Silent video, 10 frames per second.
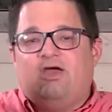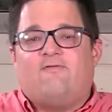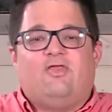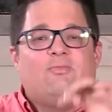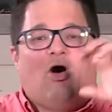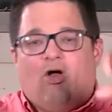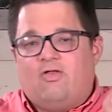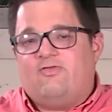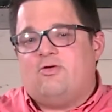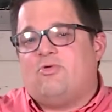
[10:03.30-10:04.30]
of them, all
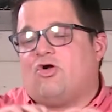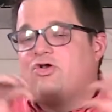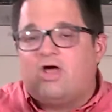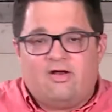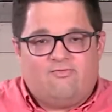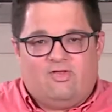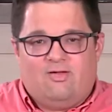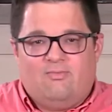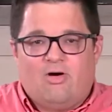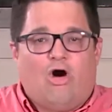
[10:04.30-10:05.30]
of them, or none of
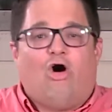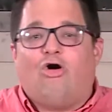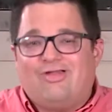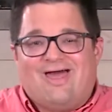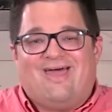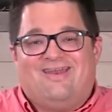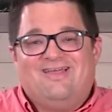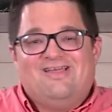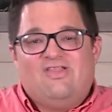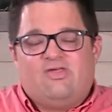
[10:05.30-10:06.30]
them, all at
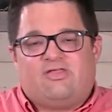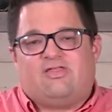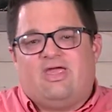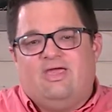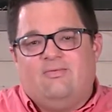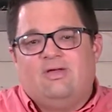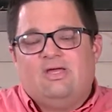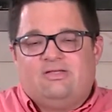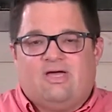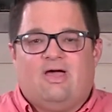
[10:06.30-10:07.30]
the same
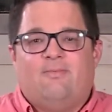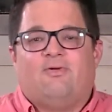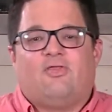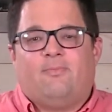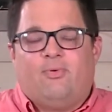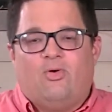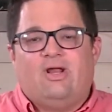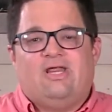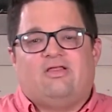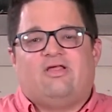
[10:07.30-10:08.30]
time. But the
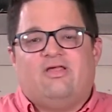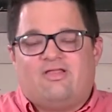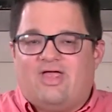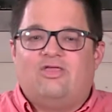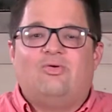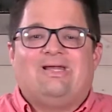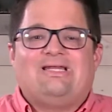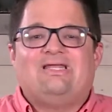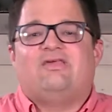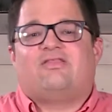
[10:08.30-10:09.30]
point is that you at
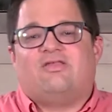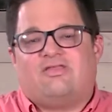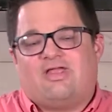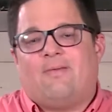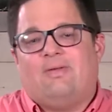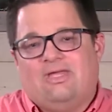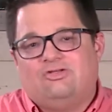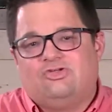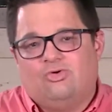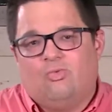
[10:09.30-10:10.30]
least step
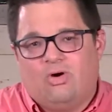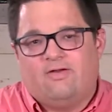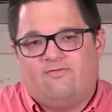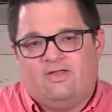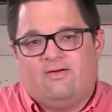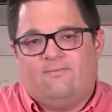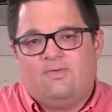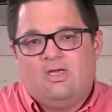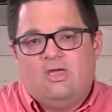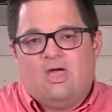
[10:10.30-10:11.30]
into one of them
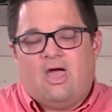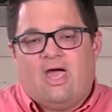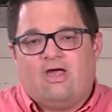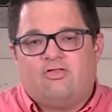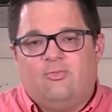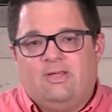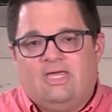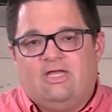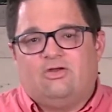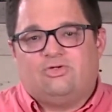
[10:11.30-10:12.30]
as you
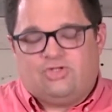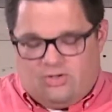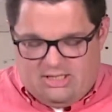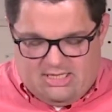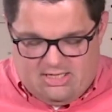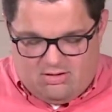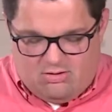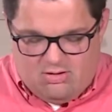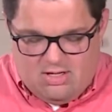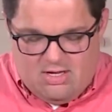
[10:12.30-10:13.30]
begin your journey
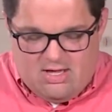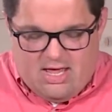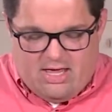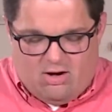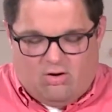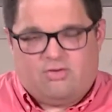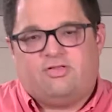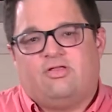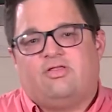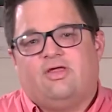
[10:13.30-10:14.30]
here at
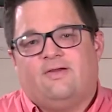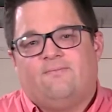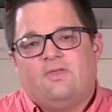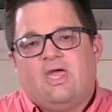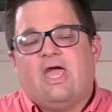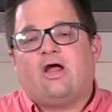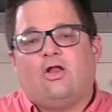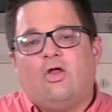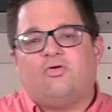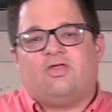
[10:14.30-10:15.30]
RCC. In
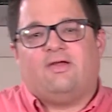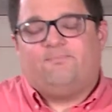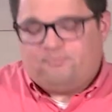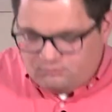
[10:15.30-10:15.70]
closing,